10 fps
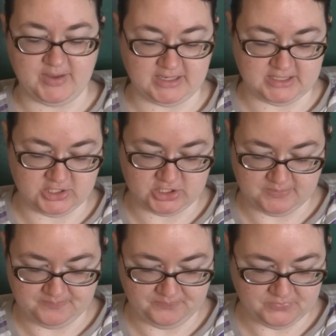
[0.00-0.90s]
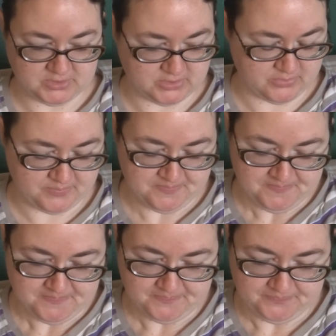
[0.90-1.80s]
my attention. So,
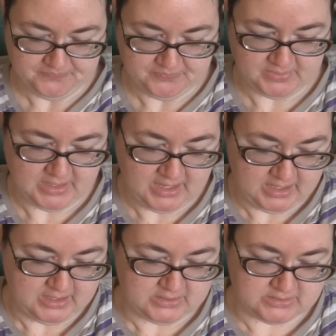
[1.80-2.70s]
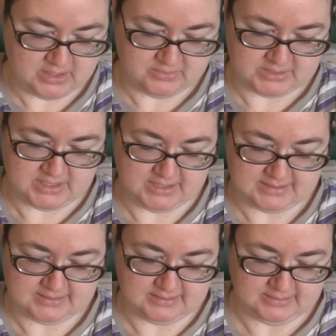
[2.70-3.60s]
so that was
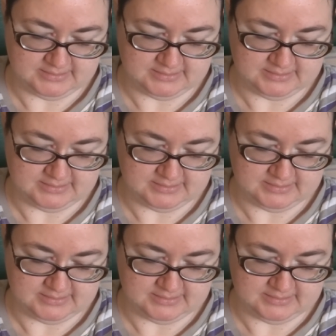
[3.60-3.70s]
nice.